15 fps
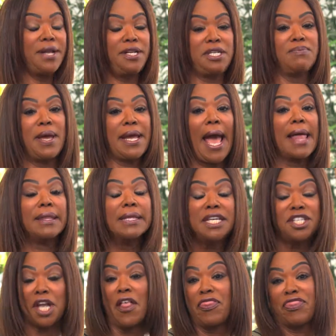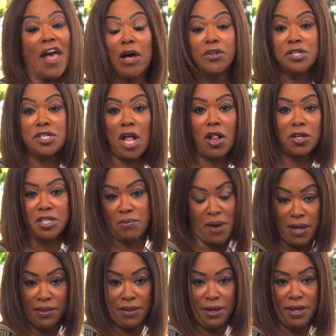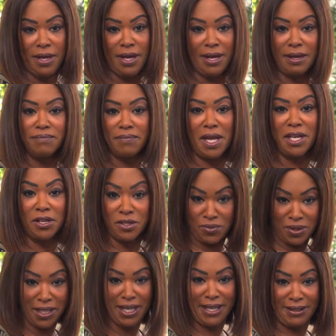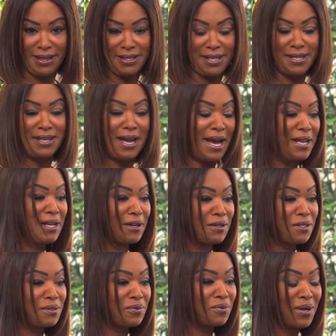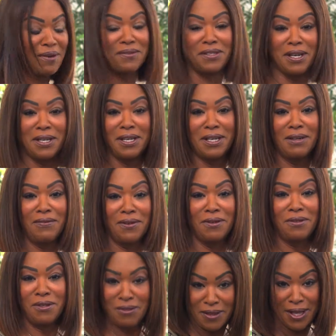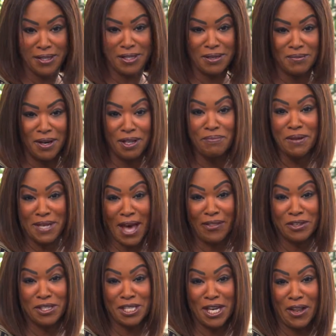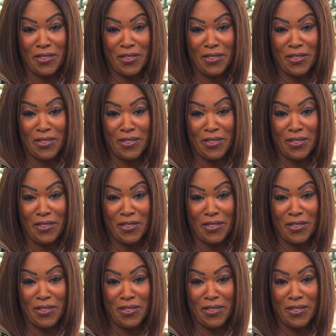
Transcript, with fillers: I need to make at least a thousand dollars a month. And he goes, really? I said, yeah. And he goes, well, I was going to give you two thousand dollars a month, but now that you said